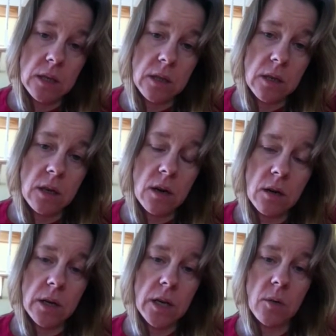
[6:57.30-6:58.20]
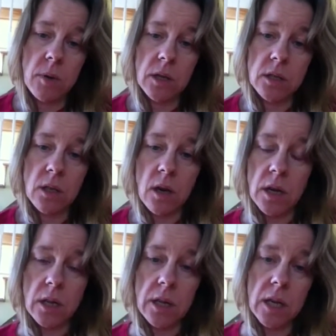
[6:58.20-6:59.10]
they are going to get me into the eye
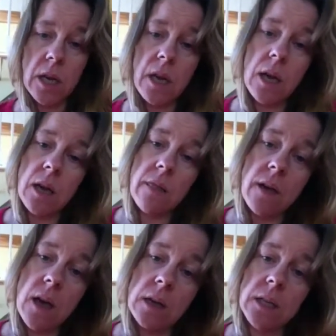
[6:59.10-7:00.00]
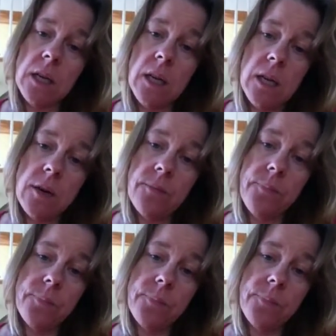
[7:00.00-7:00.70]
clinic, and that he